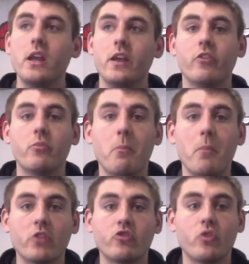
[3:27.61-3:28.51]
is
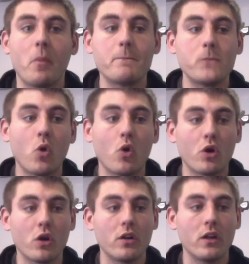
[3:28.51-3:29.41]
much
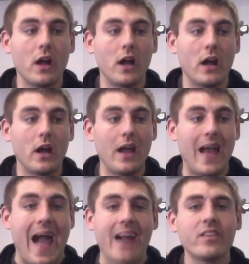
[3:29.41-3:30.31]
more
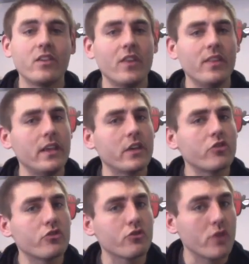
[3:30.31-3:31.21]
active in the
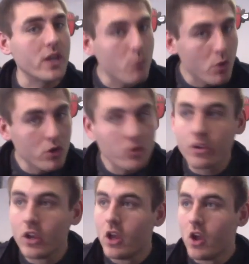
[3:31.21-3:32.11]
extreme world.